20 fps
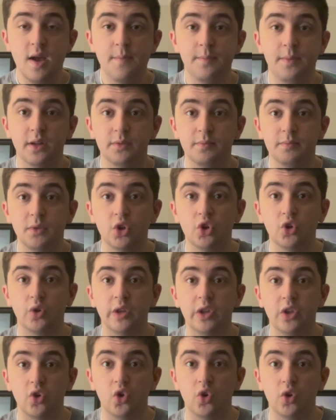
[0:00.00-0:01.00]
but
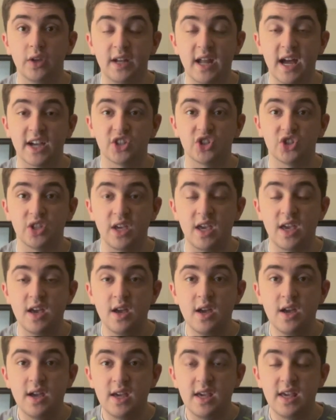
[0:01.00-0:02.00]
Macaulay Culkin actually
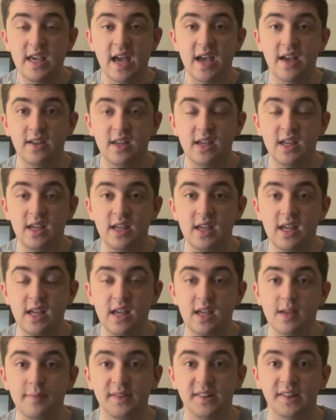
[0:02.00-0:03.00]
he, he he
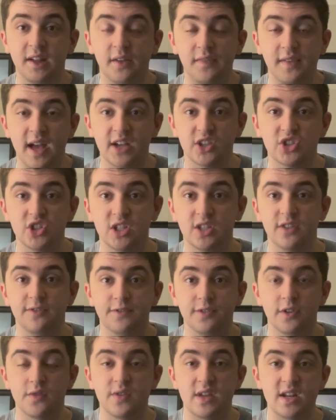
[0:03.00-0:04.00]
himself actually
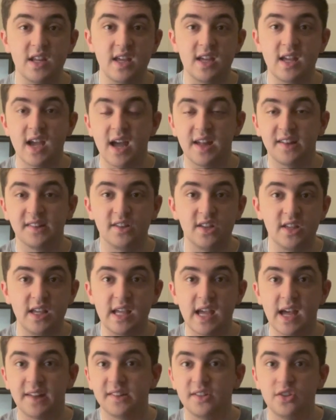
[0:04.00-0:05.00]
confirmed that he has
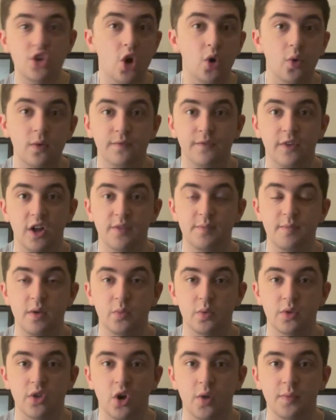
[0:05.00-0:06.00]
he has no
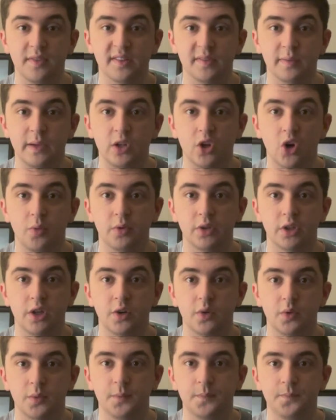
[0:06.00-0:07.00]
involvement with Home Sweet Home
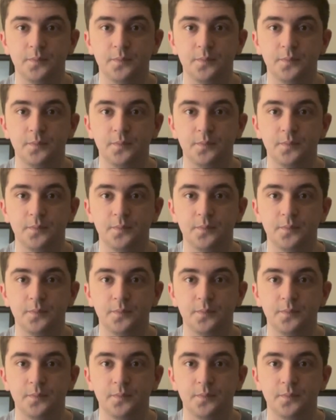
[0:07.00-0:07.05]
Alone.